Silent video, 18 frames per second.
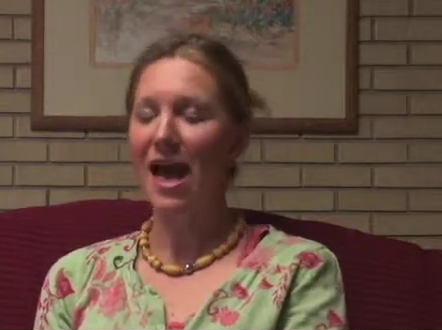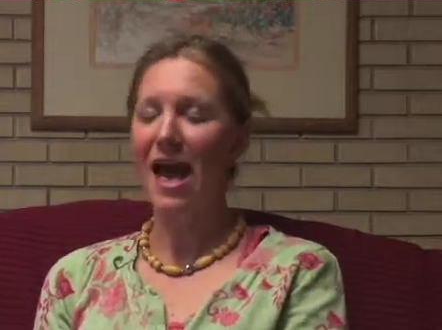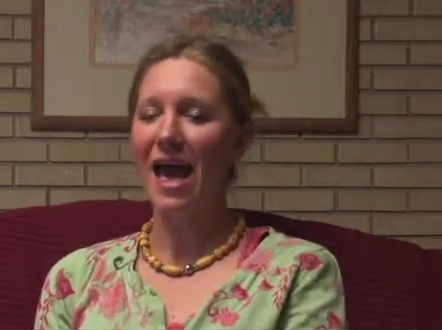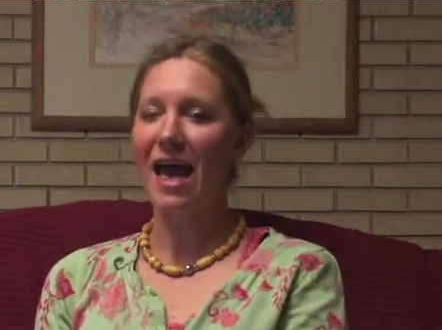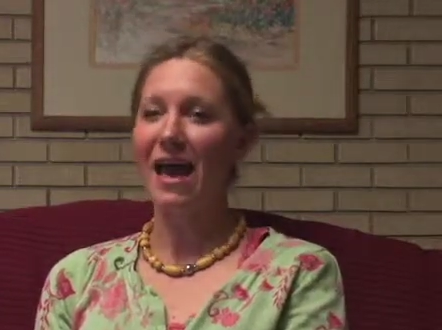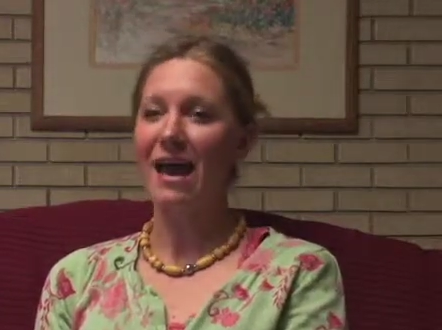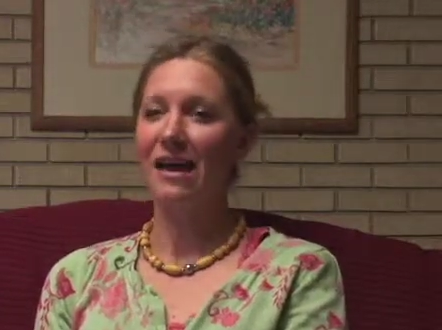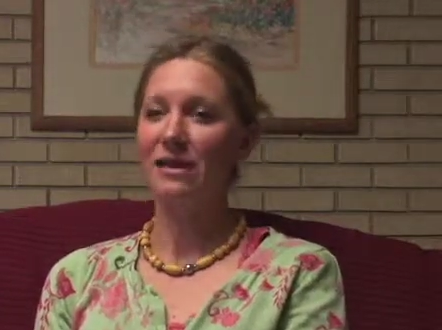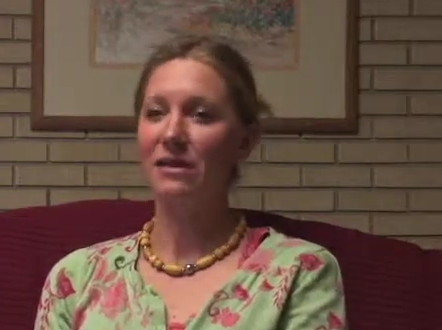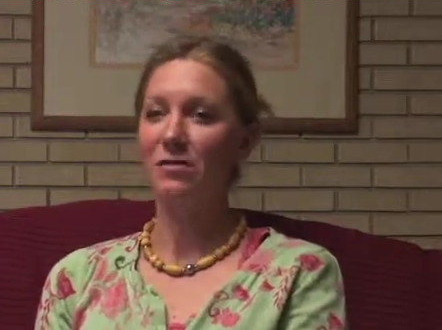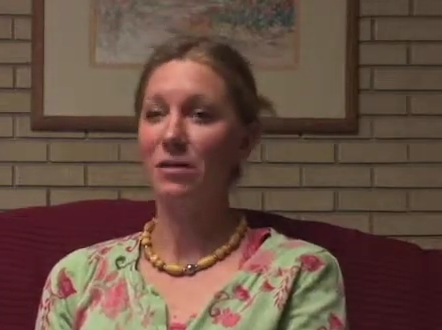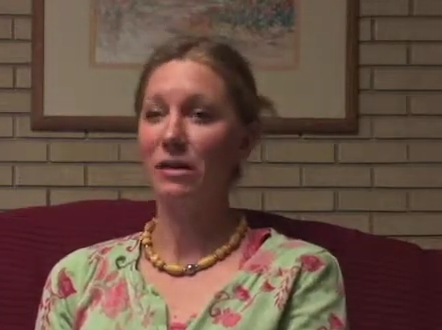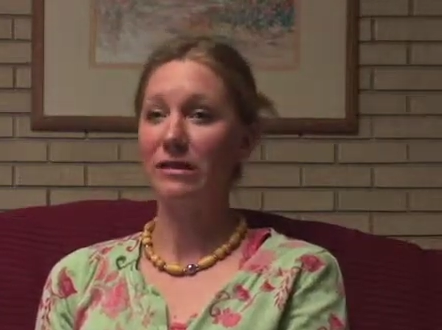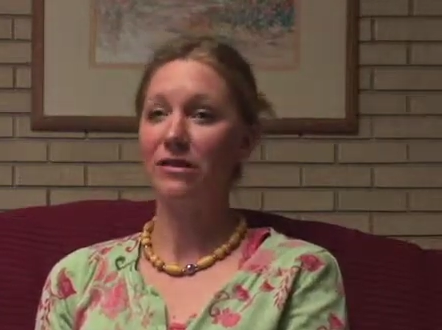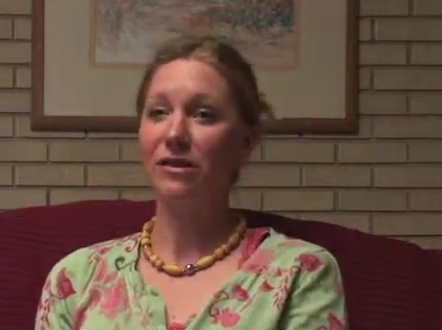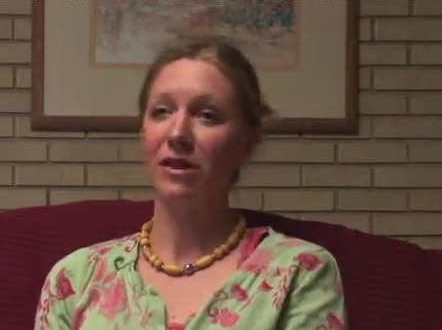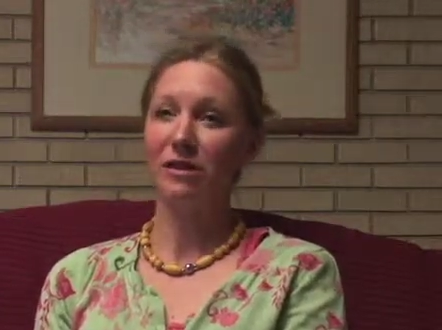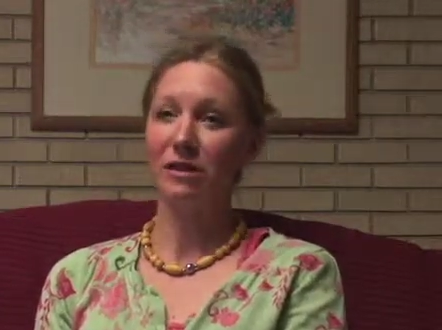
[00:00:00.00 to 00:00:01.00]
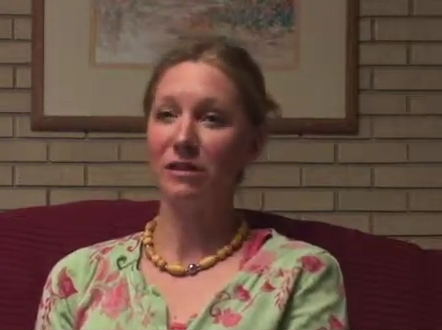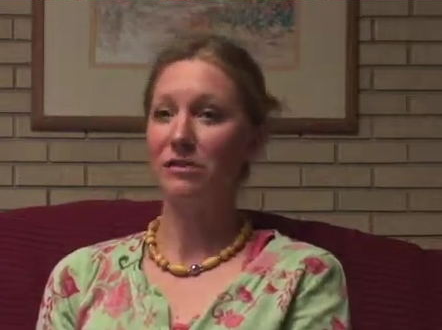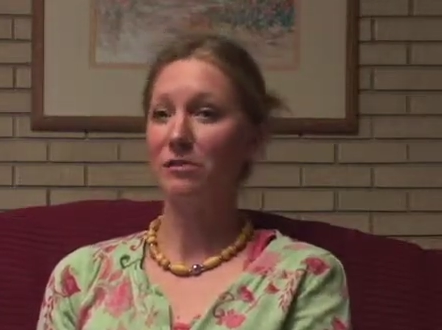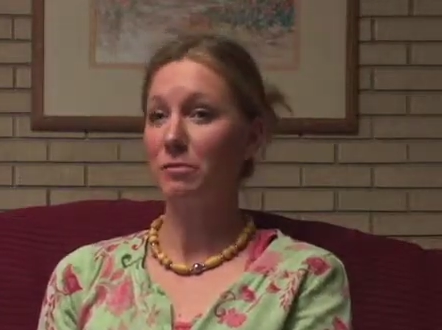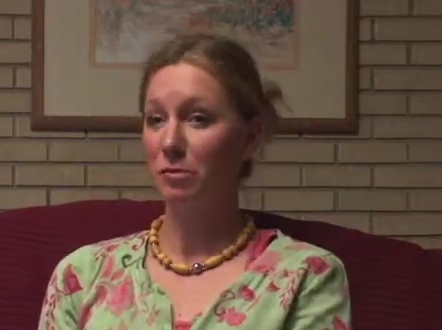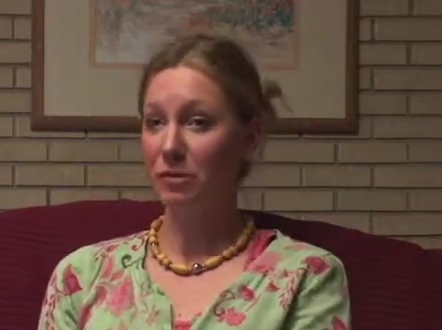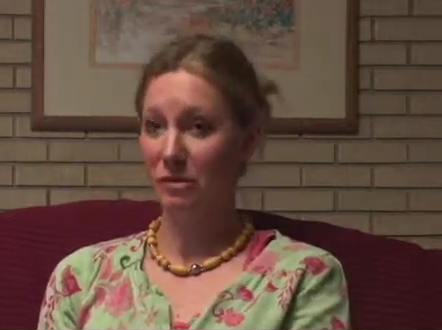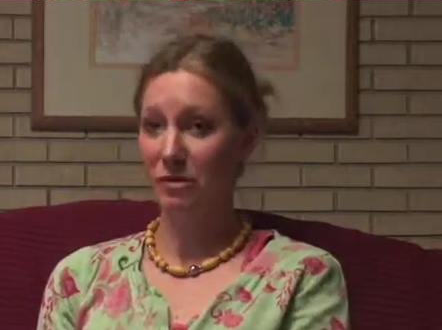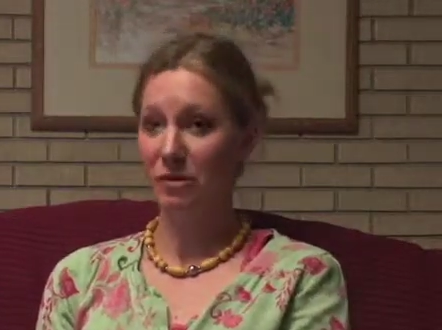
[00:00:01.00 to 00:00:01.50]
and we started
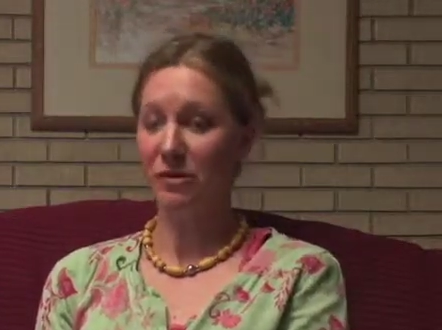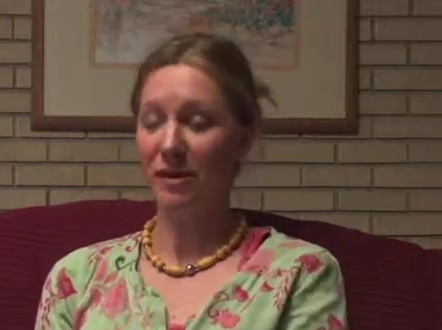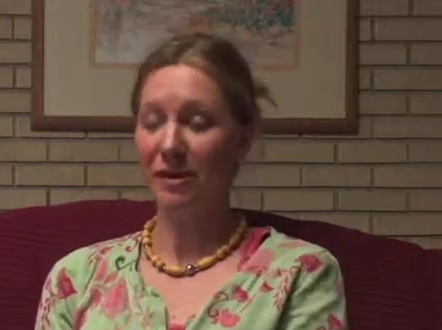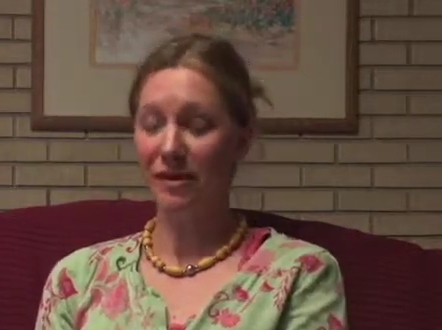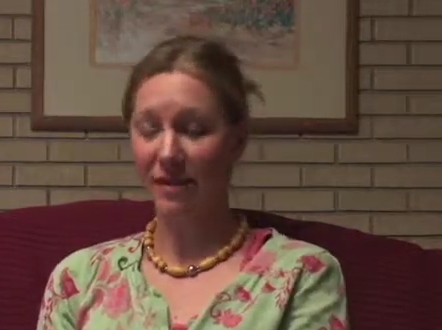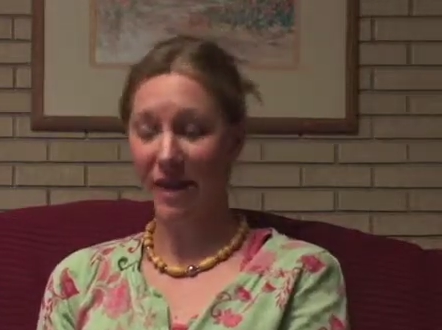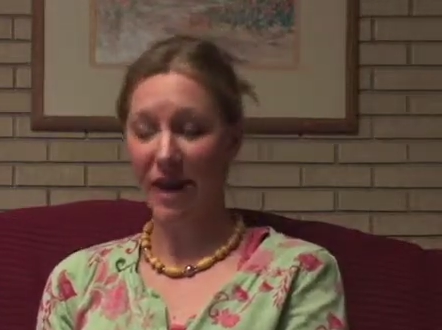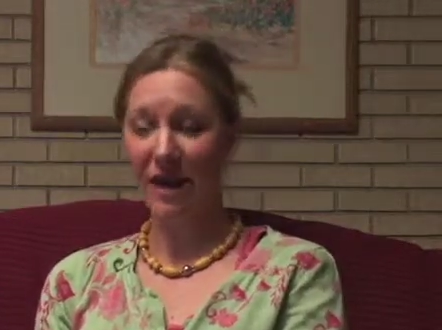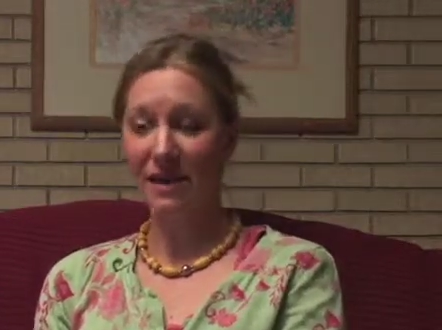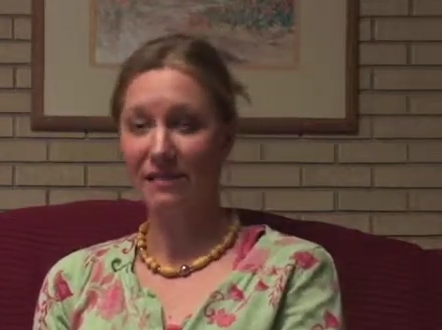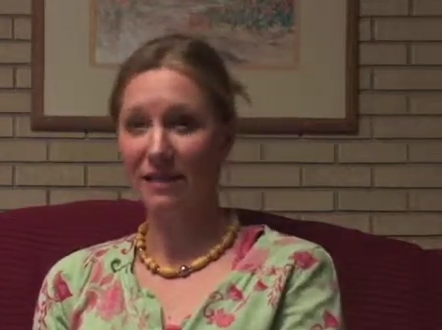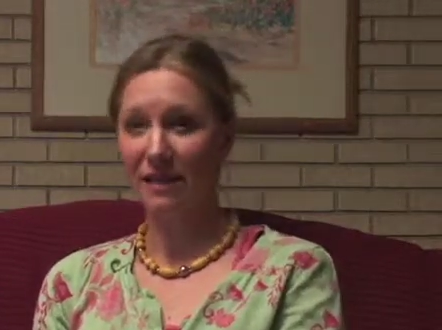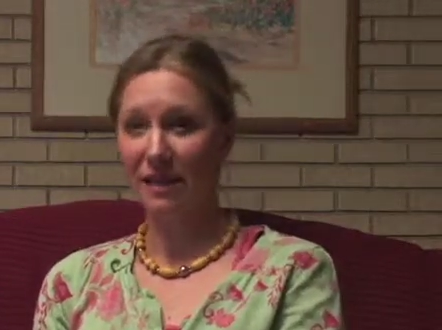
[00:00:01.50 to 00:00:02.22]
pursuing that.